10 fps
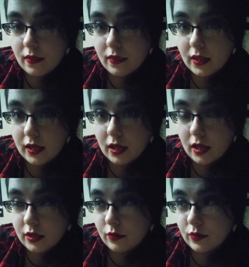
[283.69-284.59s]
then
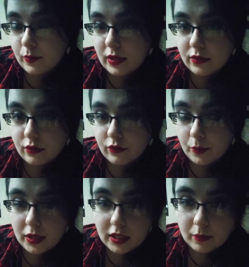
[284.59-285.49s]
I use basil for
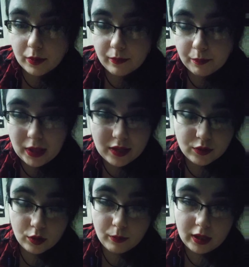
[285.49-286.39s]
money, but
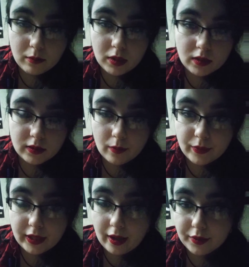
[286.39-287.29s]
basil might mean
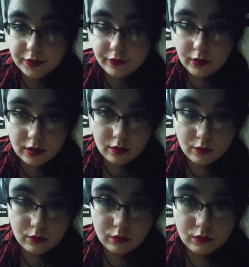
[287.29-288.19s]
something else for
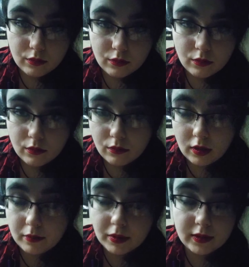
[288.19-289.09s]
you.
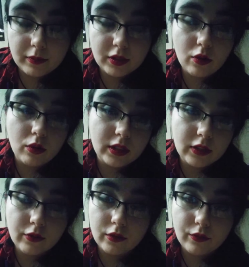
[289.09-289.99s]
I mean something totally
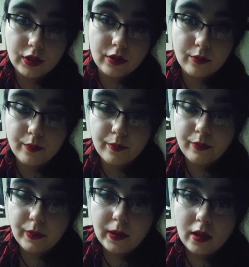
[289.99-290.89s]
different for you.
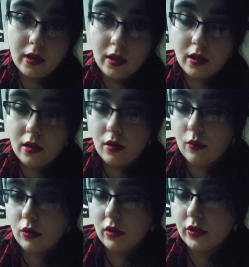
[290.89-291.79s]

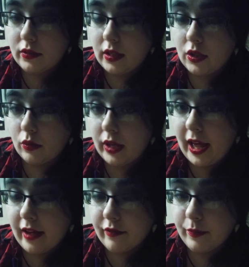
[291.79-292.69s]
Or you say you don't
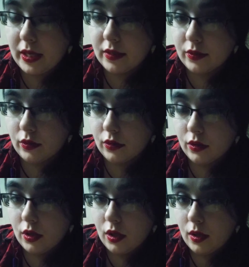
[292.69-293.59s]
have basil,
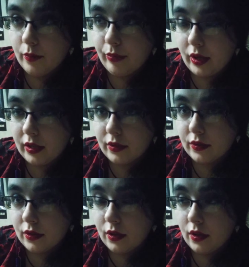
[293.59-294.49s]

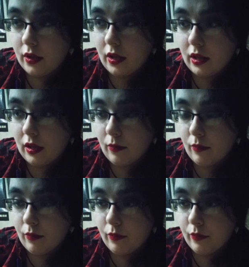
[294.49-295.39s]
but
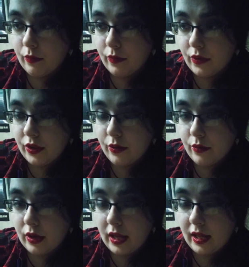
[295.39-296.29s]

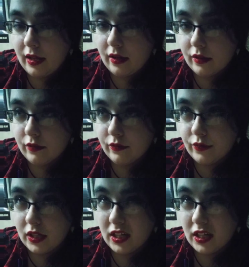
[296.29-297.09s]
you have,